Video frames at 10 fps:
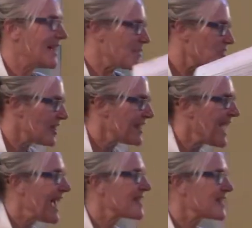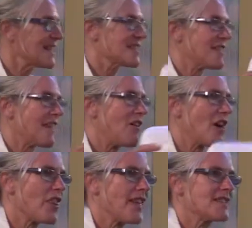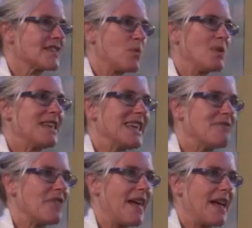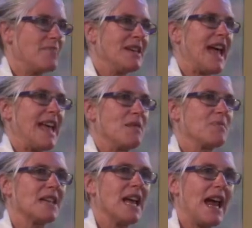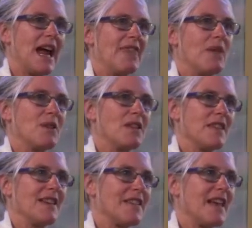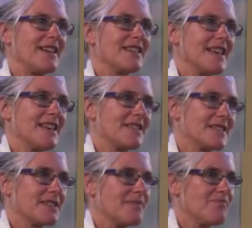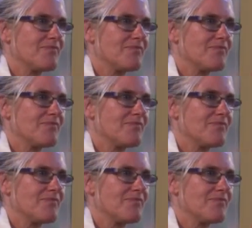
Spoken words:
I'm trying to get at the sense that there are things that we give them names and then we think they exist.